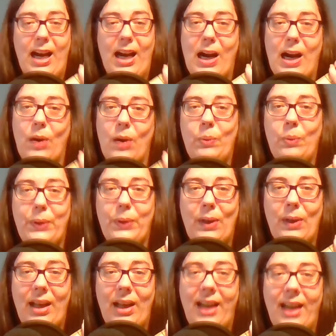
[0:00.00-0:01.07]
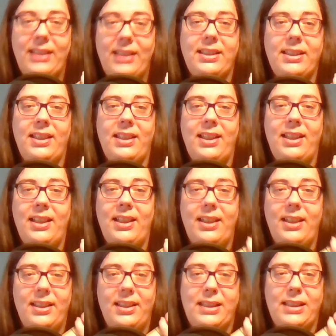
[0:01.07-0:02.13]
I hope you liked
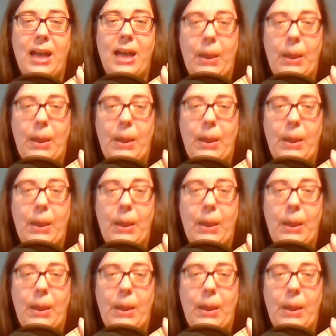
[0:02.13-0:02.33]
it.